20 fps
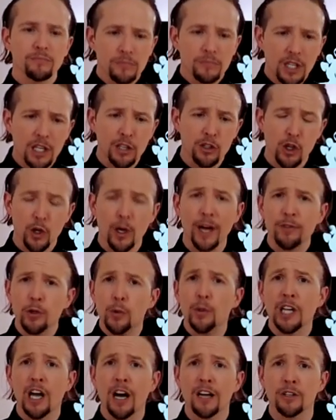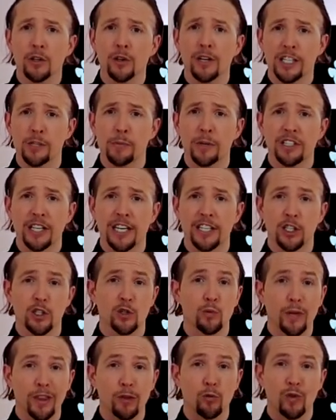So you have to align your expectations
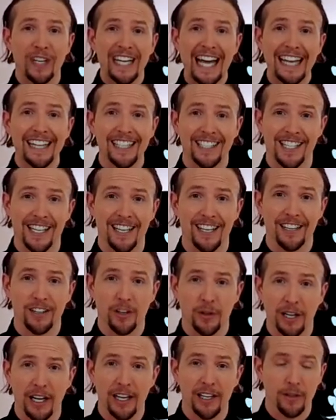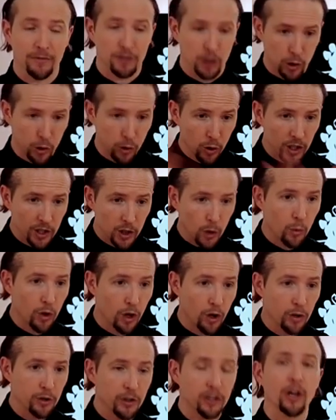with reality, okay? You have to look at the
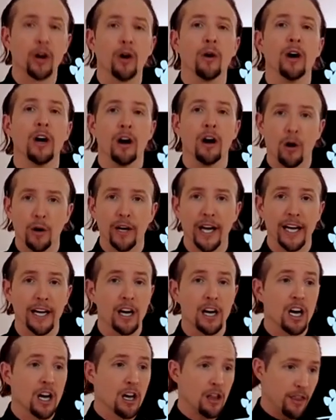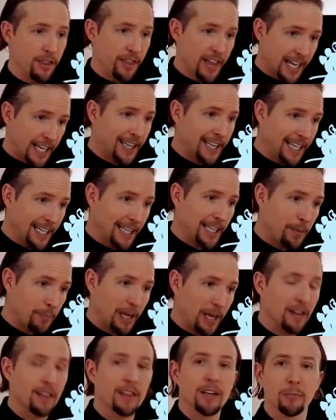world and go, okay, they're clearly
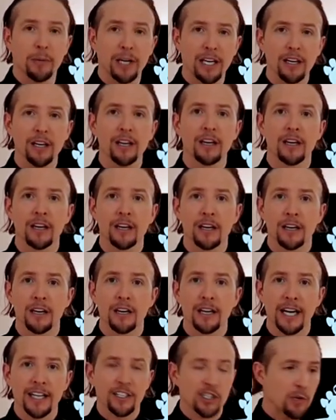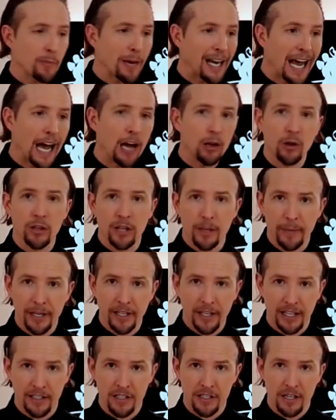better than me. It doesn't matter how long they've been
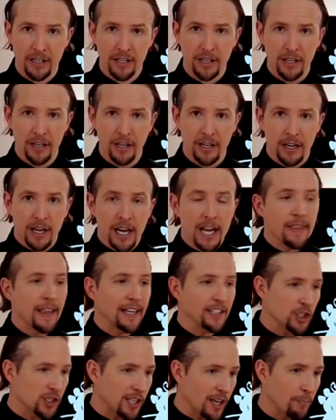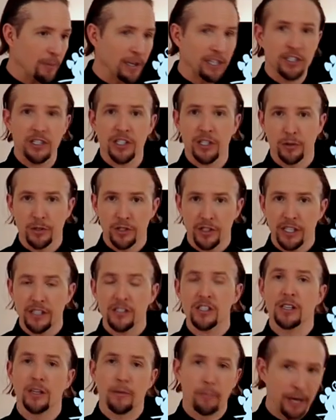dancing. They just have better skill sets
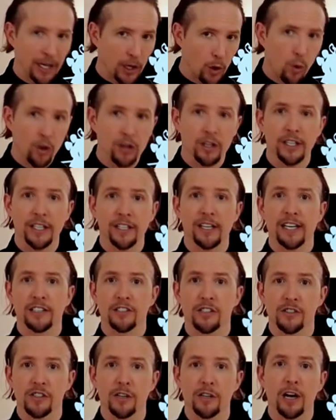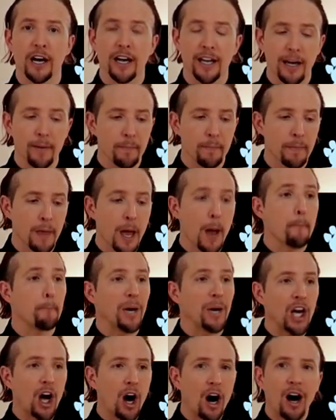and they're better quality dancers than I am,
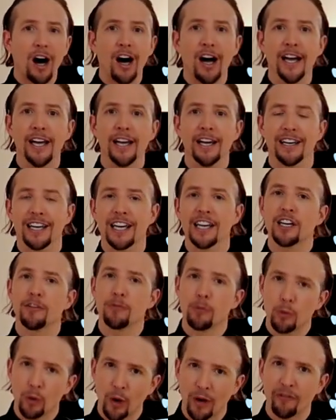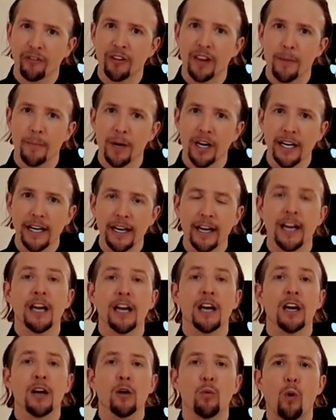but I can give them a run for their money.
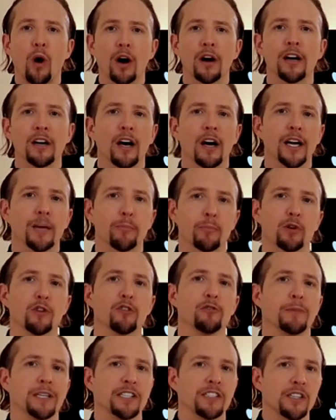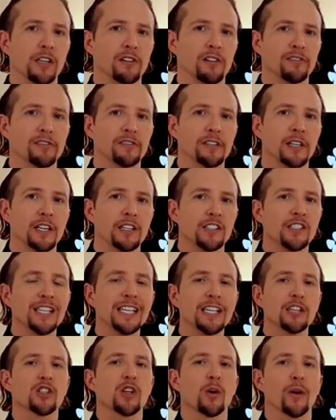What can I improve myself? Seeing
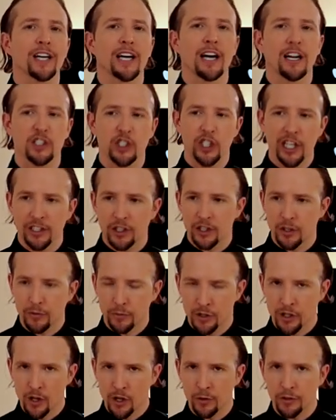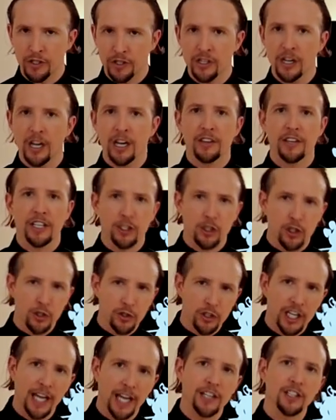as though I can't change the results, the
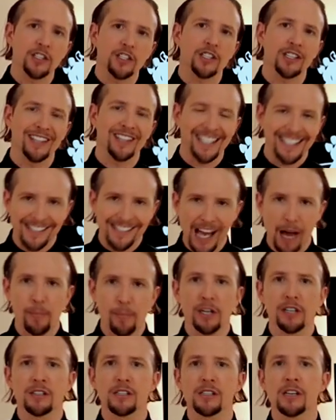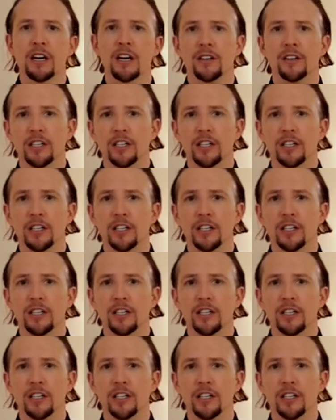adjudicators, the examiners, the